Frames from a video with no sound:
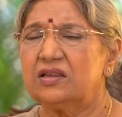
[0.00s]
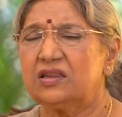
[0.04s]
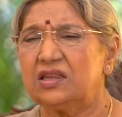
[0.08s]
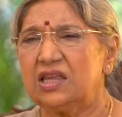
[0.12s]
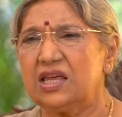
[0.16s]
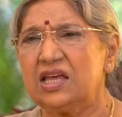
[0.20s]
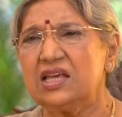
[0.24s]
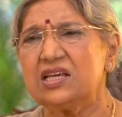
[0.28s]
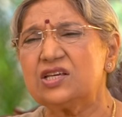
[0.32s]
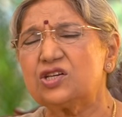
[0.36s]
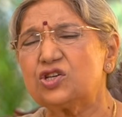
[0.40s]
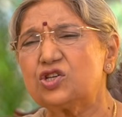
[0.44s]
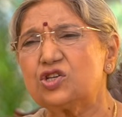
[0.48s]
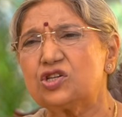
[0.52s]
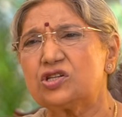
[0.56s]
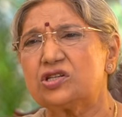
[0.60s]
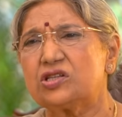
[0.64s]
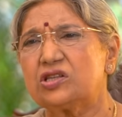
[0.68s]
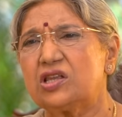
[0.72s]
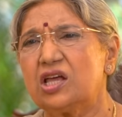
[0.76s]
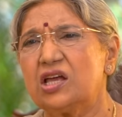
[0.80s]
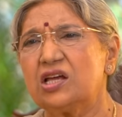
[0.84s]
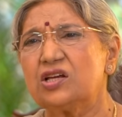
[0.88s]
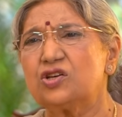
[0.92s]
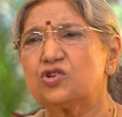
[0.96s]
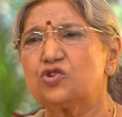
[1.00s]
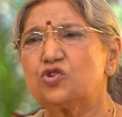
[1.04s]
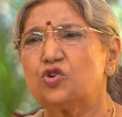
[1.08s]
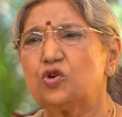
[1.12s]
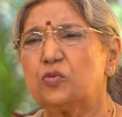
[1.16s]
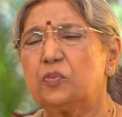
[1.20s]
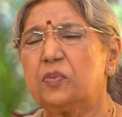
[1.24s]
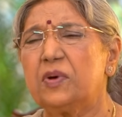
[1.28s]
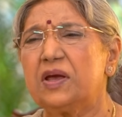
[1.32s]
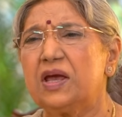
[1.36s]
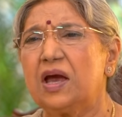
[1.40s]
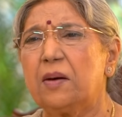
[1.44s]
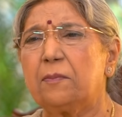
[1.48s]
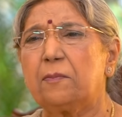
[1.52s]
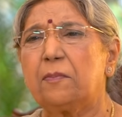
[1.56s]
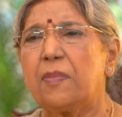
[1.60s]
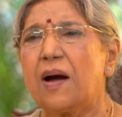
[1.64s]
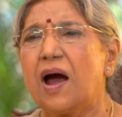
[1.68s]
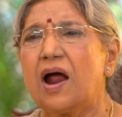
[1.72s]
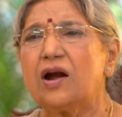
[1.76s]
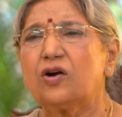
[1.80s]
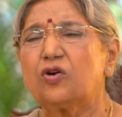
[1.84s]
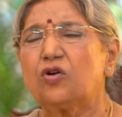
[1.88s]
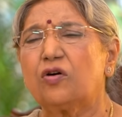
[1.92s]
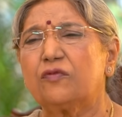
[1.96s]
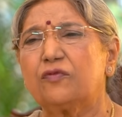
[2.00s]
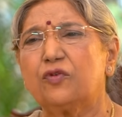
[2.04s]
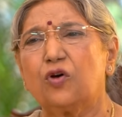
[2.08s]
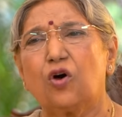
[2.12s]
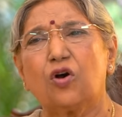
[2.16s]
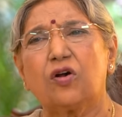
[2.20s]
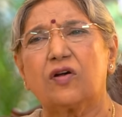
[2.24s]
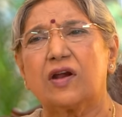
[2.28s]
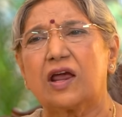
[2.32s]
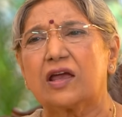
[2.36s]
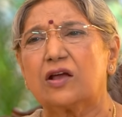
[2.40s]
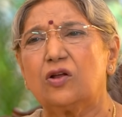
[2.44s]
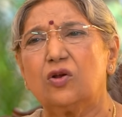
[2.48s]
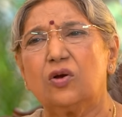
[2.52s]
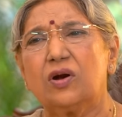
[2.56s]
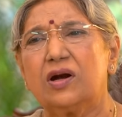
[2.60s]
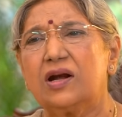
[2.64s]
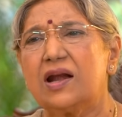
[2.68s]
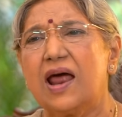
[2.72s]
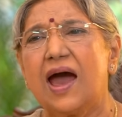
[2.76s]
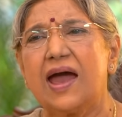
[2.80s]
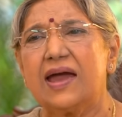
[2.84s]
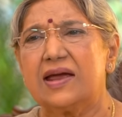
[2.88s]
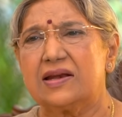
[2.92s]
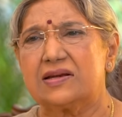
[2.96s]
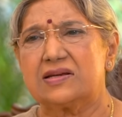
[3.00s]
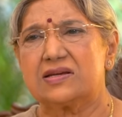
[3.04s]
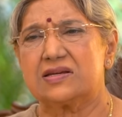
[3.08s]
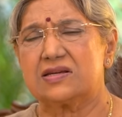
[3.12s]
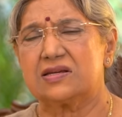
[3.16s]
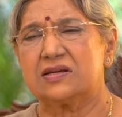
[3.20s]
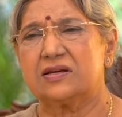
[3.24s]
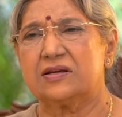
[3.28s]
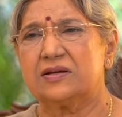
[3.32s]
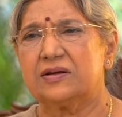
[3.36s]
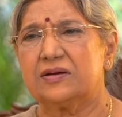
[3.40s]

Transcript: These things should be a part of your regular diet.